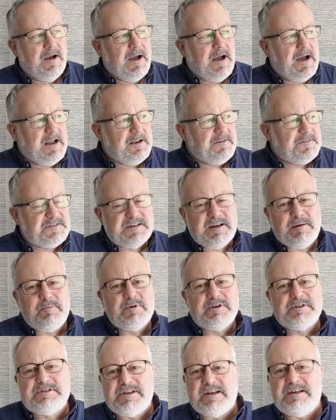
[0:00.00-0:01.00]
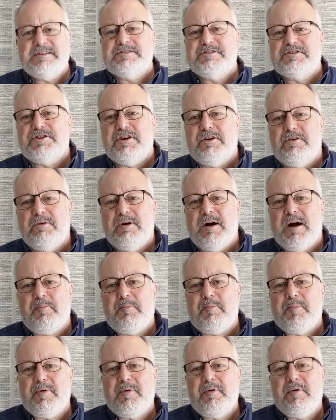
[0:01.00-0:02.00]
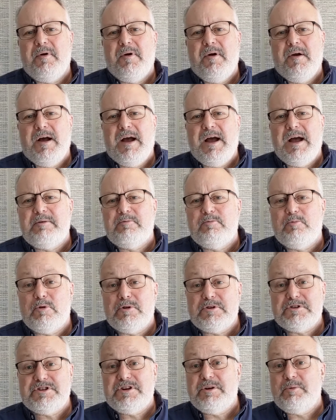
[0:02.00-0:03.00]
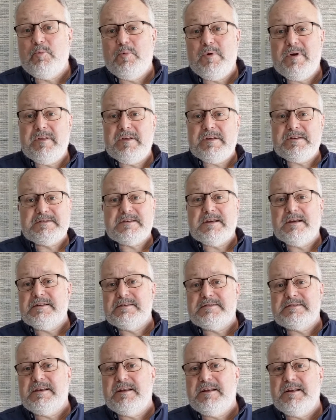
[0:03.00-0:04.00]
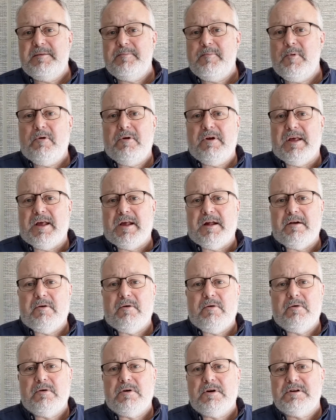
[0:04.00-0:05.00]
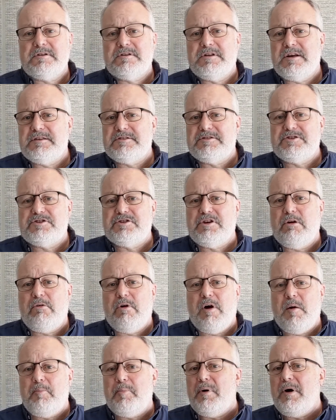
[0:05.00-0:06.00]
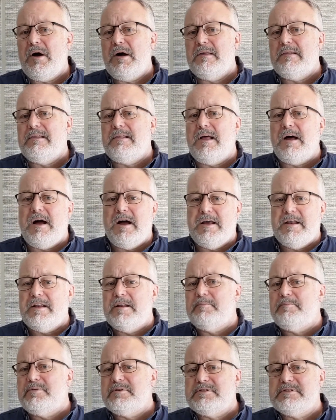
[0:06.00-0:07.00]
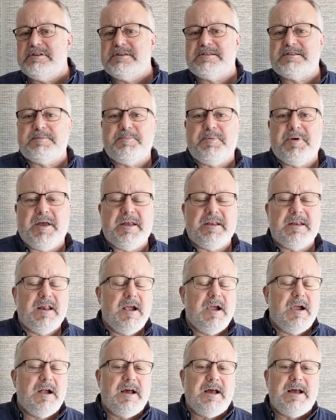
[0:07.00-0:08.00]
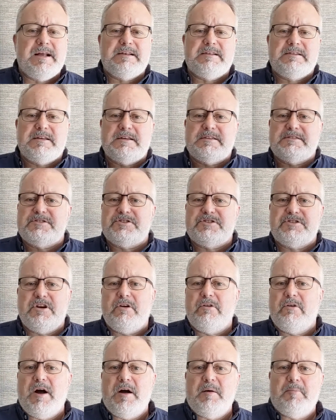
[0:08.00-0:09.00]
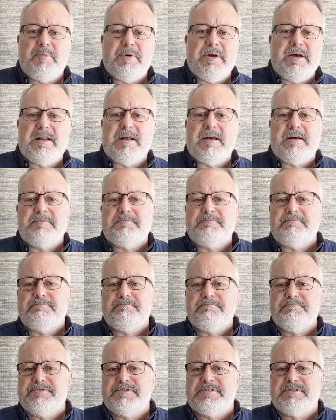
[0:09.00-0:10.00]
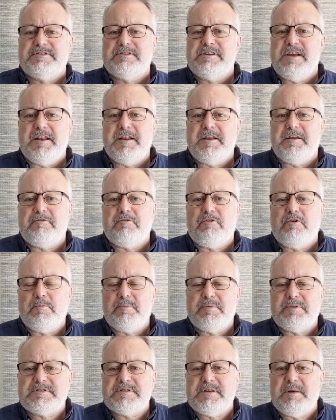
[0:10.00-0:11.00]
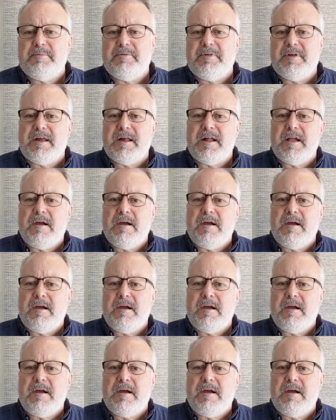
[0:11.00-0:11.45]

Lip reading: And if someone does show up and worship with us on a Sunday morning, or does show up online and participate, and does show up at a study group or something,